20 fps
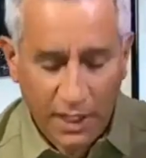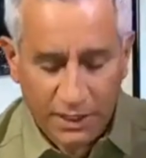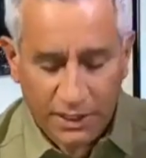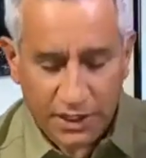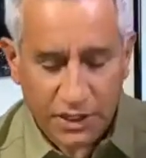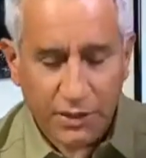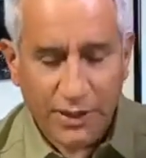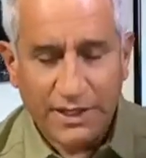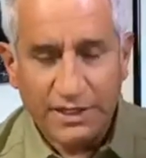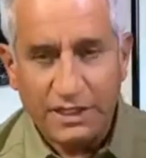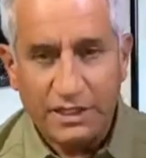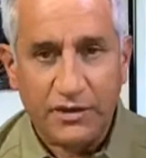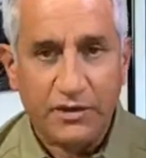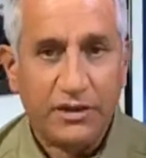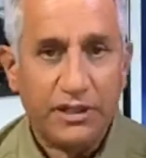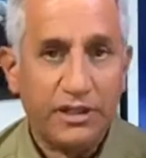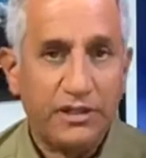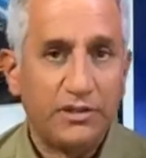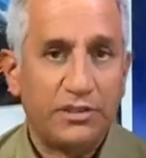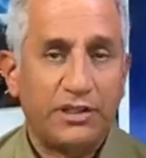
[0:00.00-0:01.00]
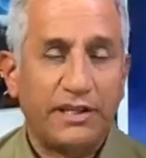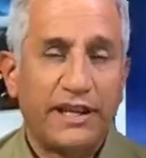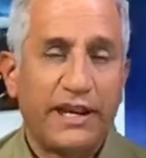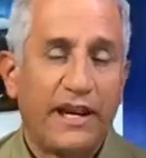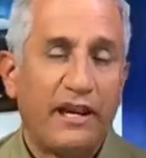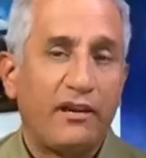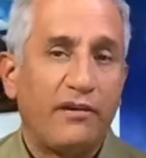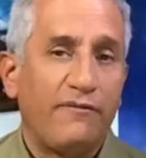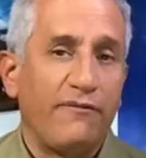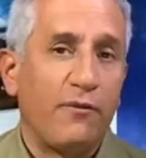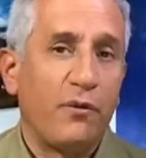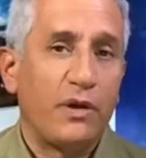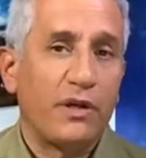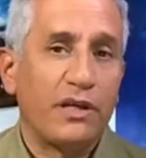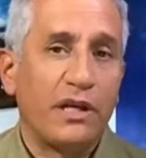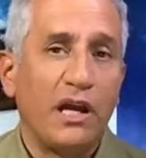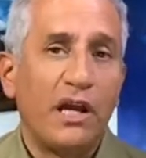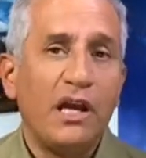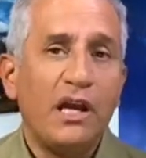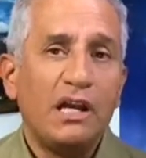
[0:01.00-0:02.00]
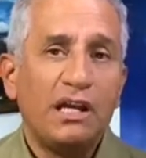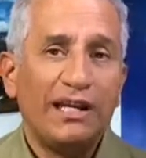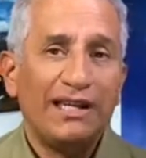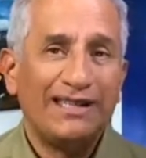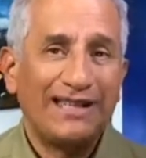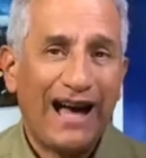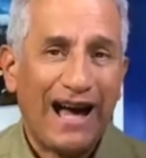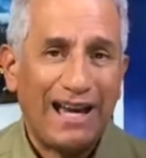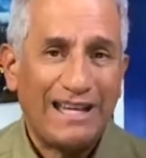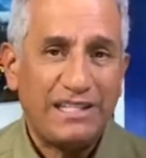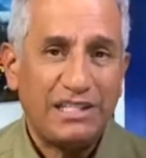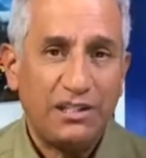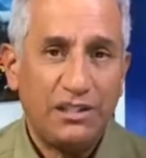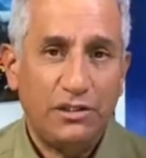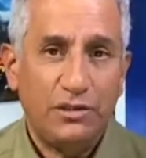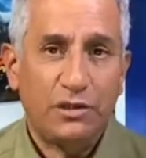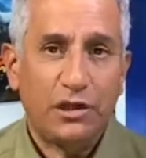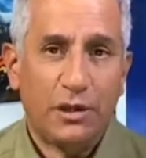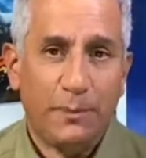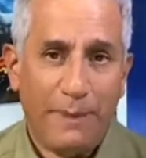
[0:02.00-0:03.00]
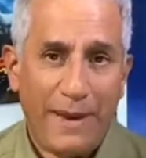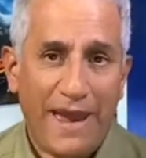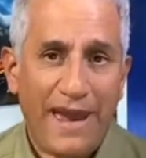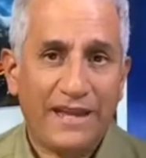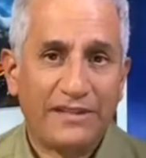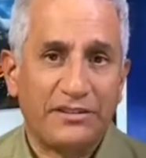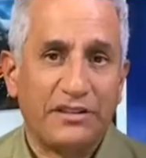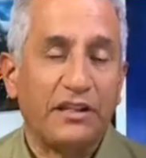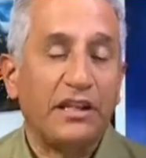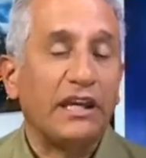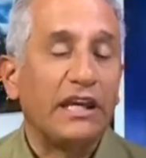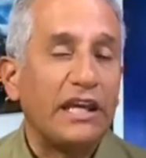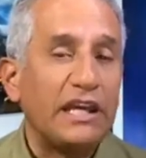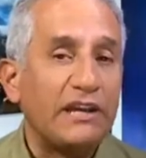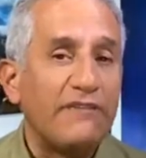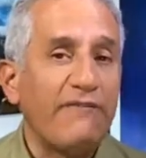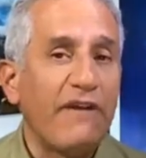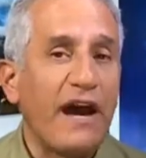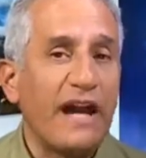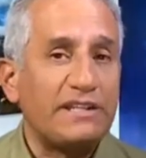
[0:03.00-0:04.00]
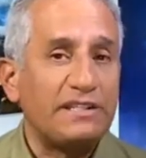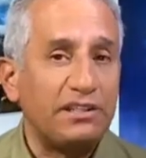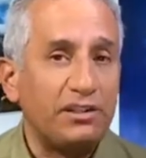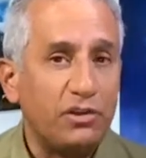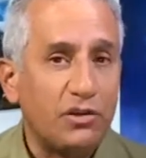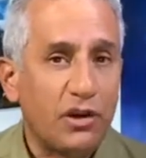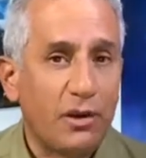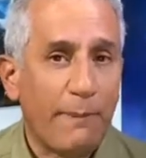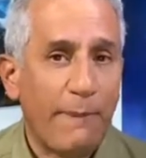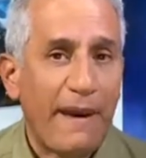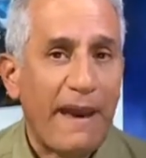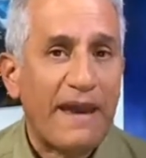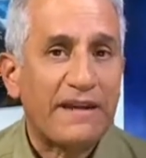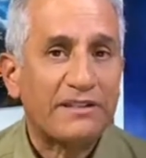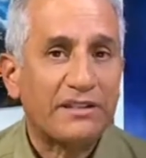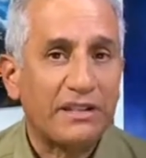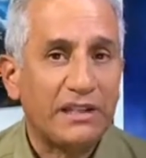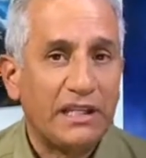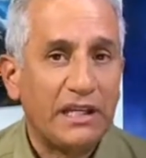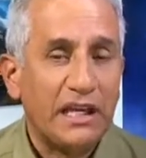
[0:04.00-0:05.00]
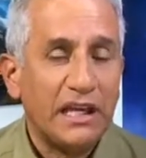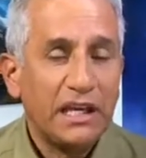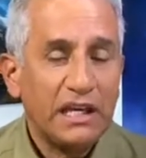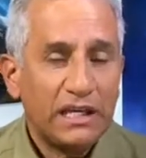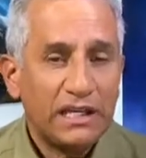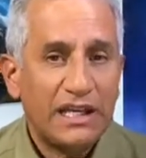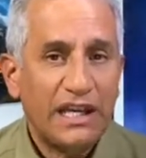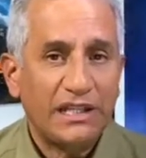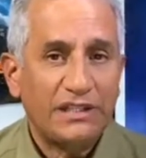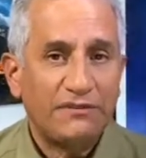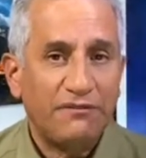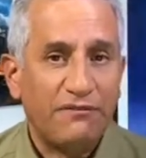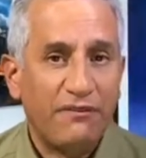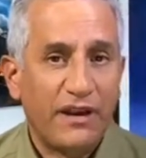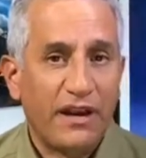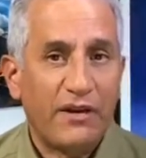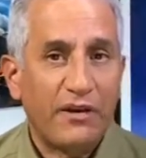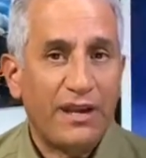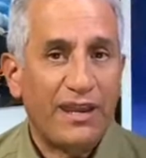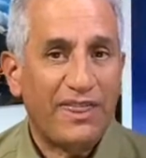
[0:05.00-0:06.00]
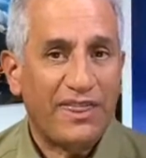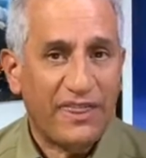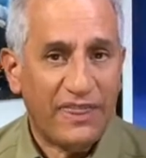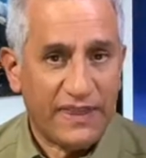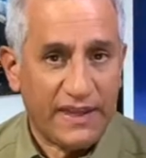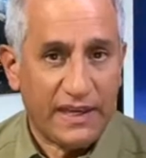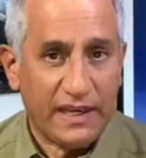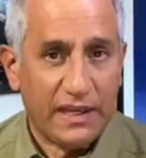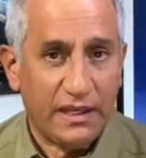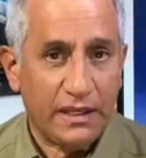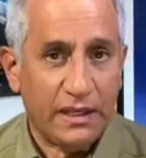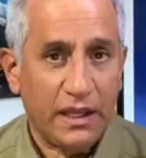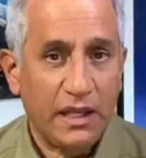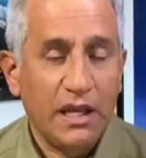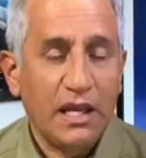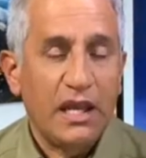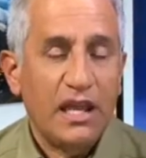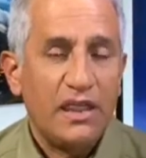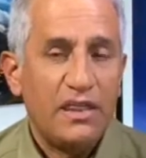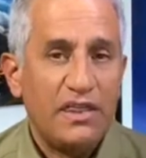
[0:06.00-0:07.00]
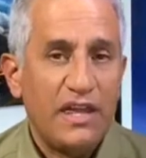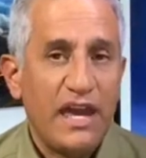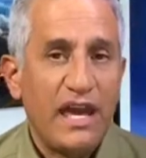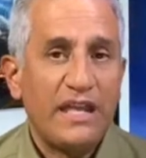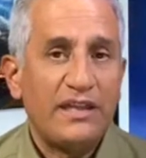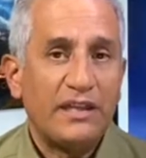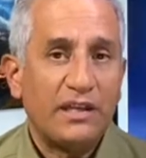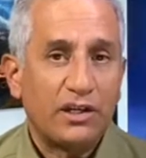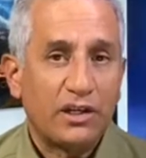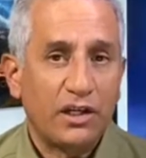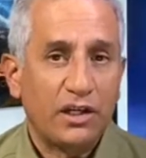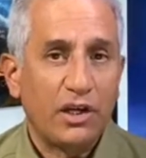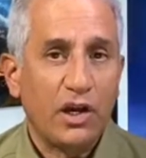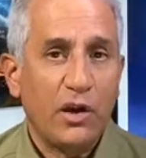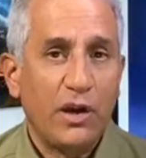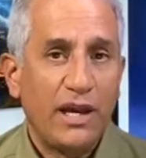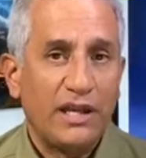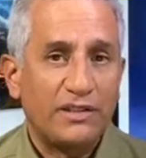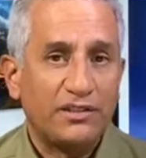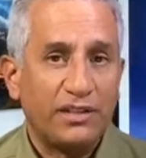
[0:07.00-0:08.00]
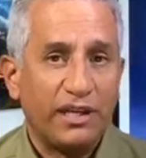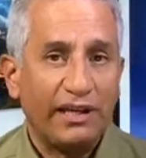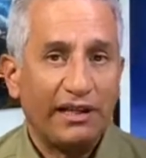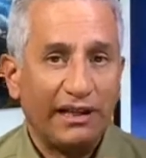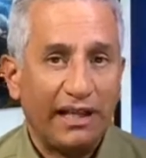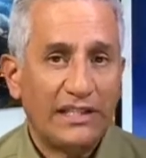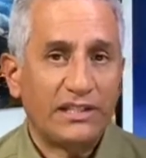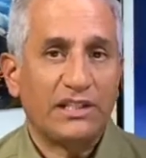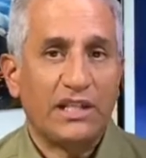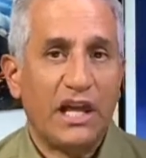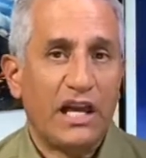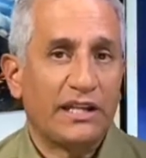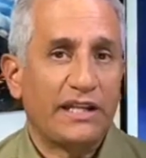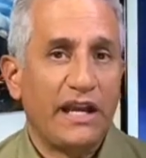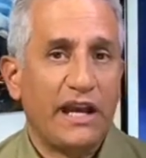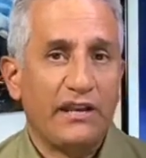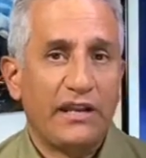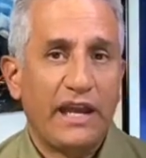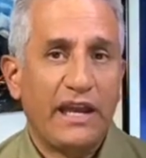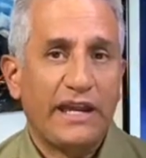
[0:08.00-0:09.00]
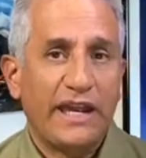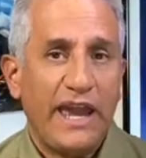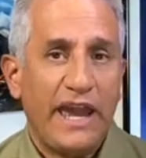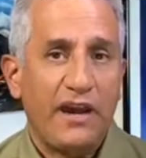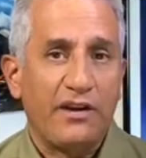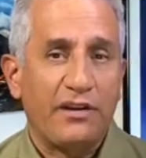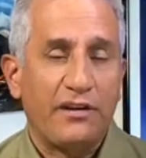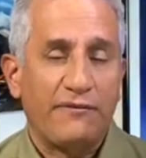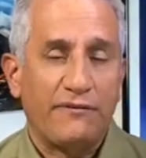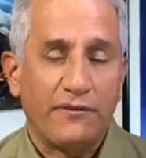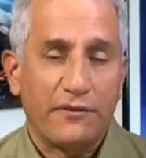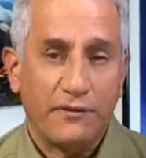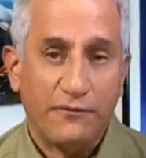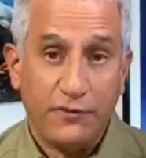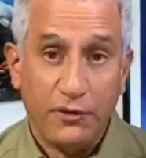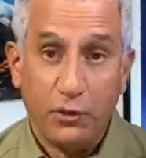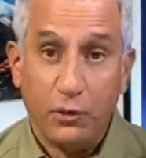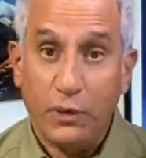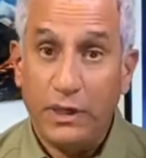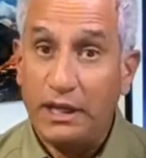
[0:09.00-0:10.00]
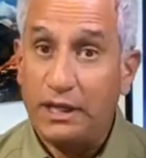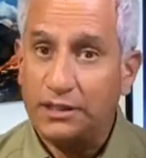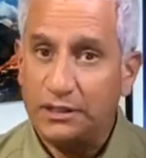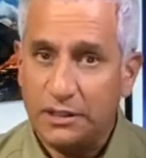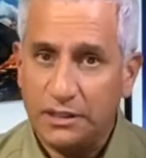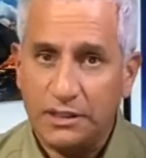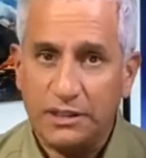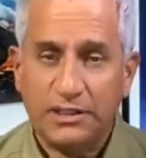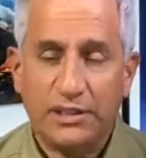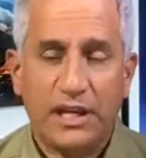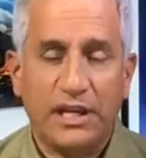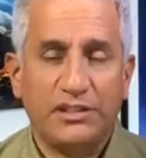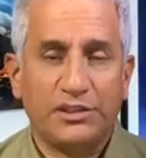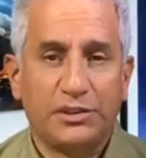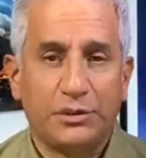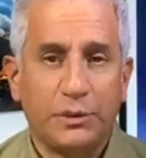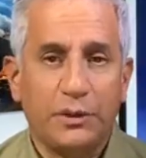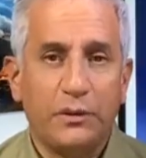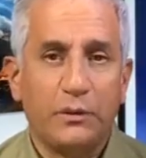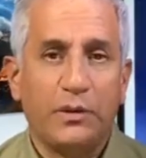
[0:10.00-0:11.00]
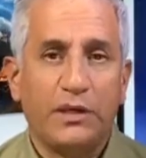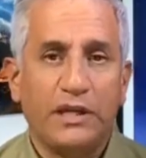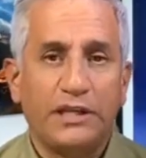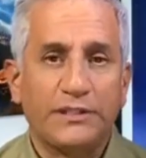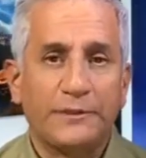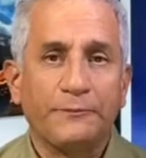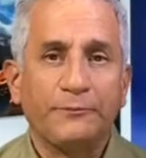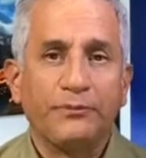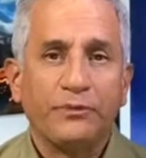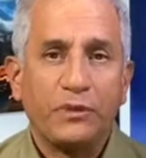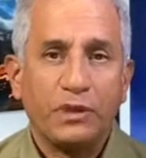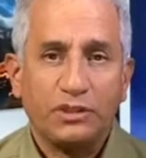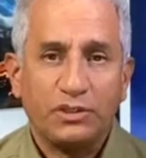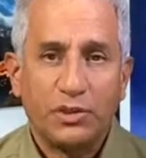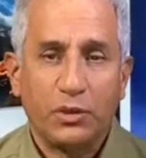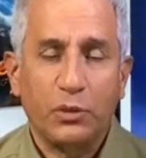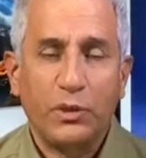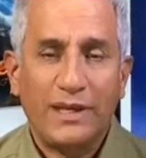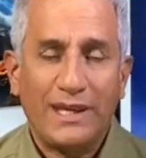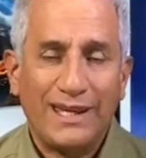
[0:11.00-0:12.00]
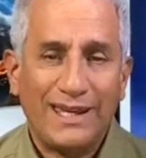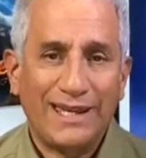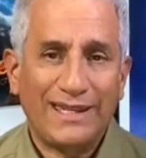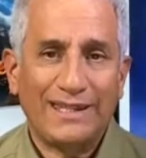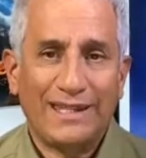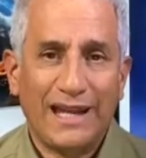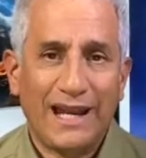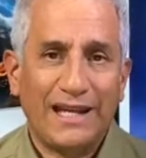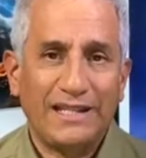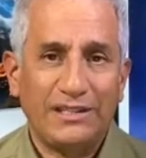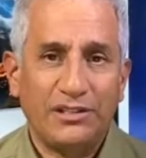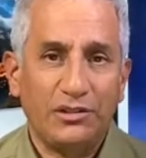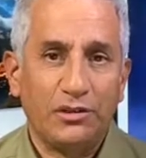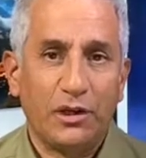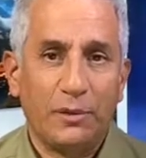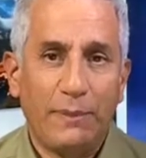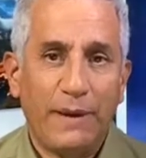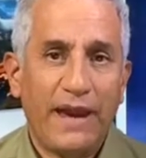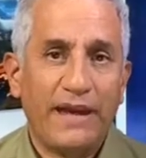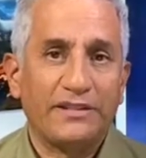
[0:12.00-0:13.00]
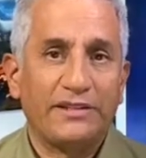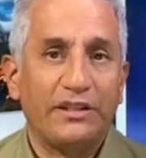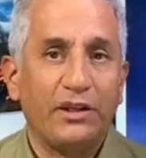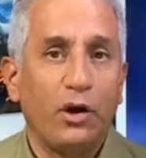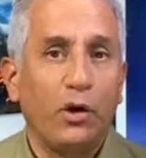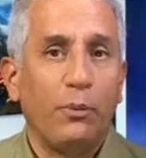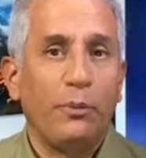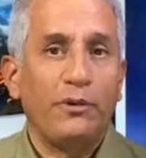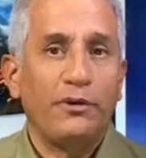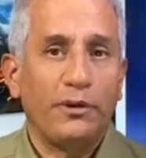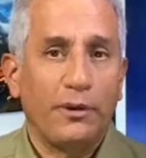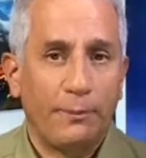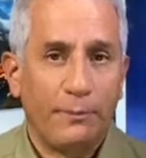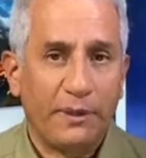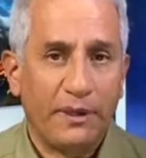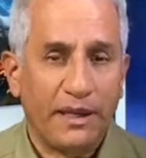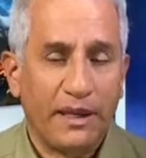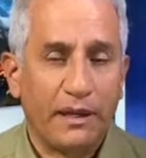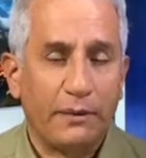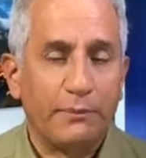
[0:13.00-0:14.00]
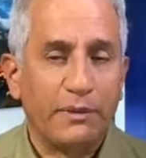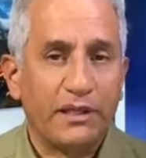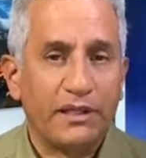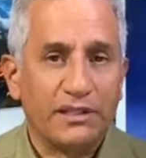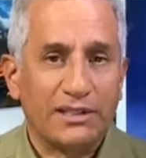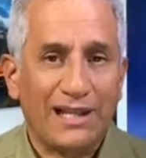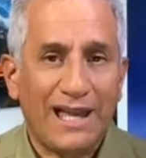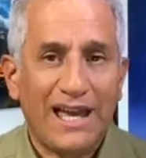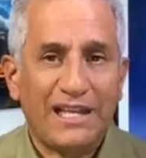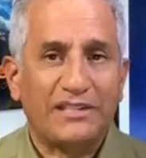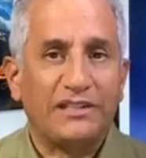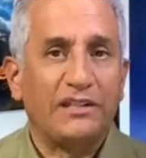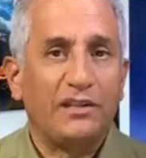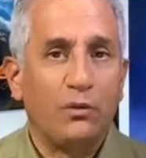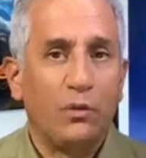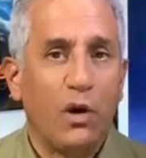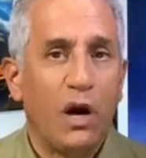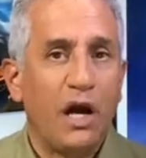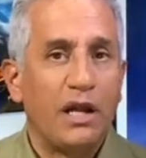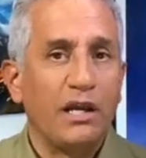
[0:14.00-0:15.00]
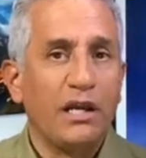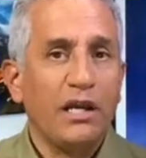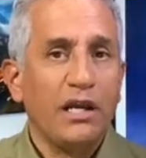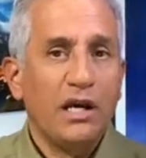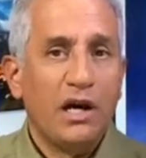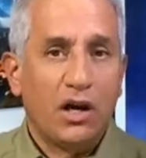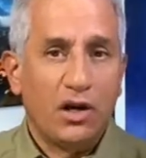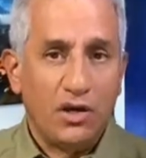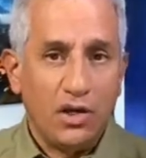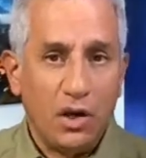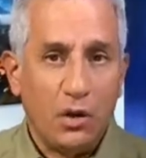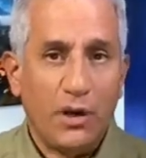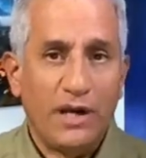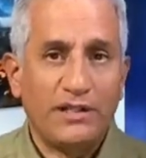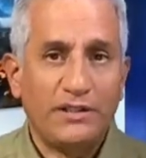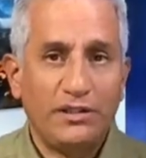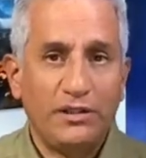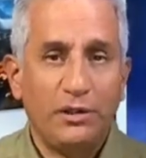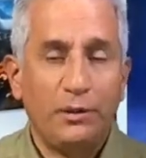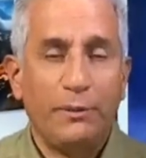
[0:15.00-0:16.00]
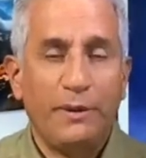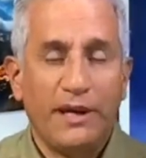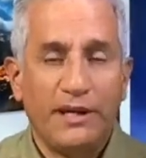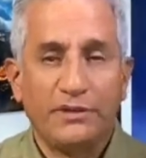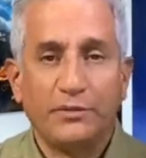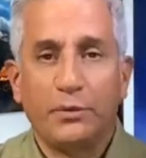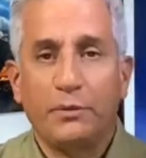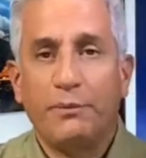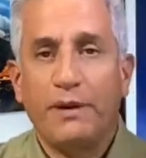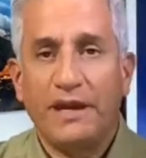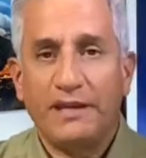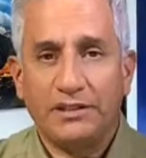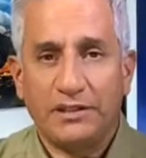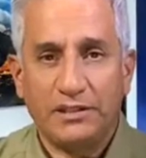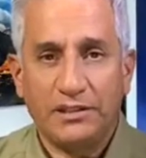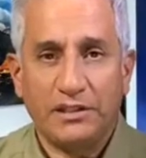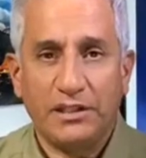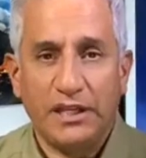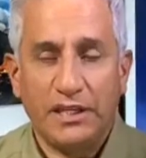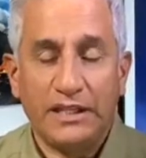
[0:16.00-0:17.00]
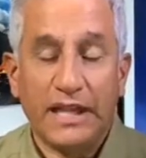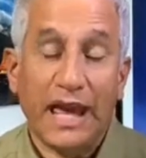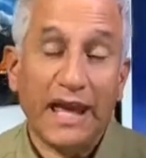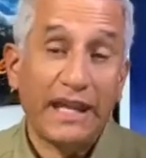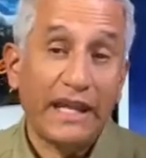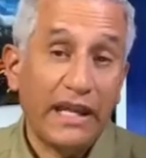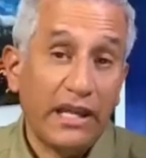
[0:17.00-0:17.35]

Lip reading: And the criteria they use in California is ICU capacity. If ICU capacity gets very thin, then they're going to go ahead and say, let's lock down that county for a few weeks, in this case 3 weeks, so we can get that ICU capacity opened up again, because last thing you want are no ICU beds when patients need that.